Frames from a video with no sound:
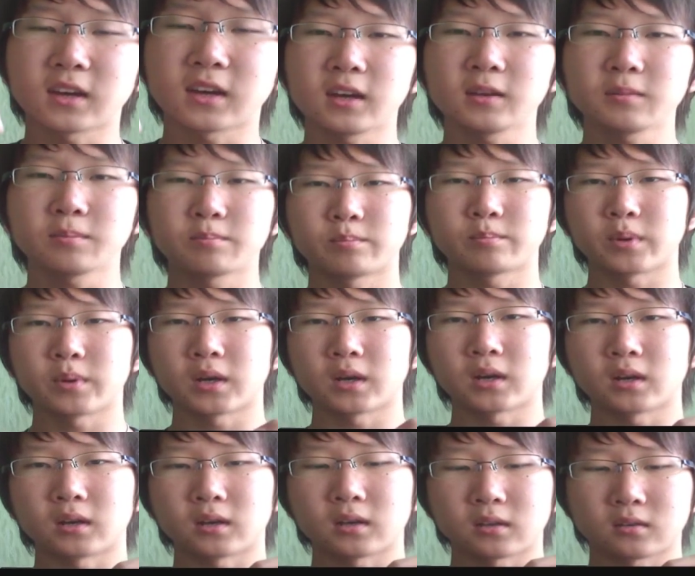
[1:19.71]
type,
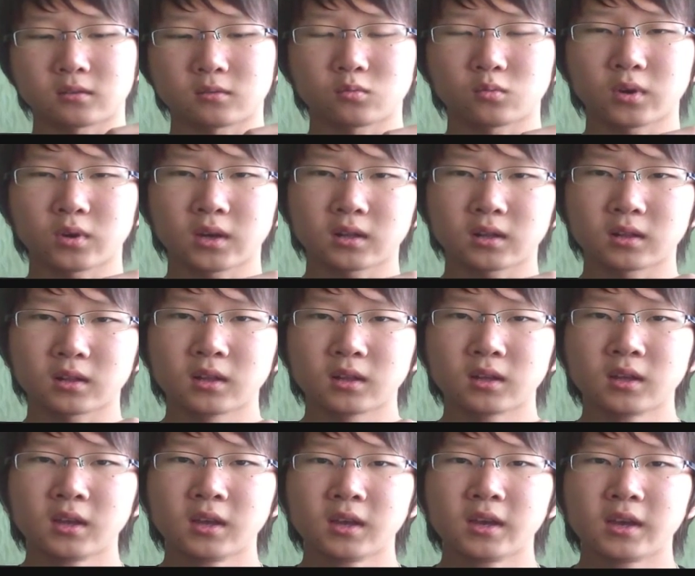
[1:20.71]
but well,
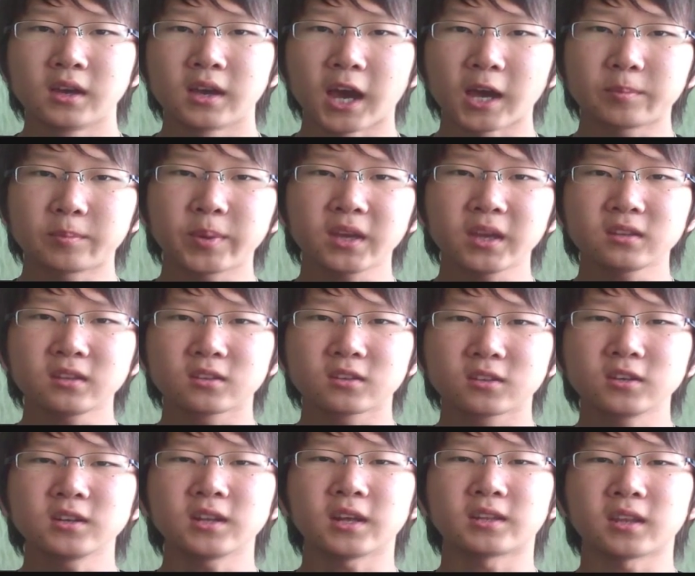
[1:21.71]
I
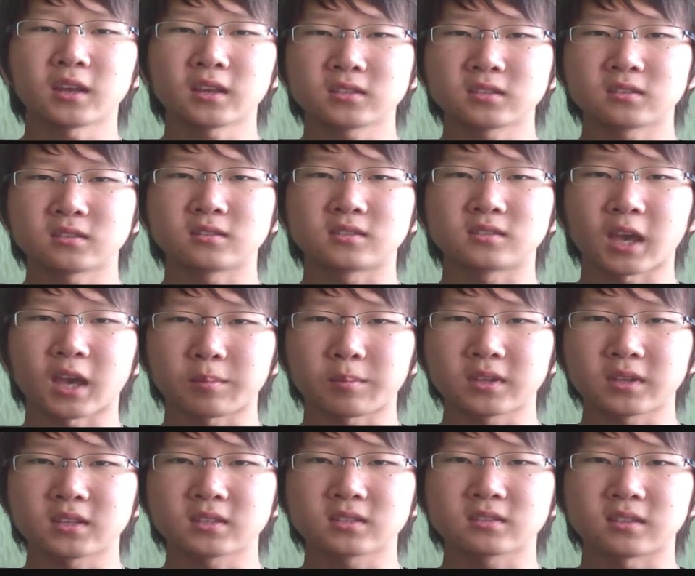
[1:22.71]
paid good attention to
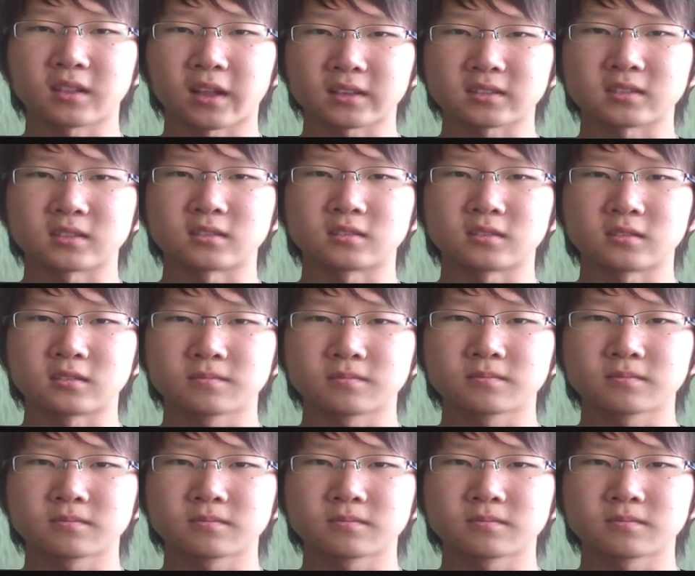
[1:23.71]
Japanese classes.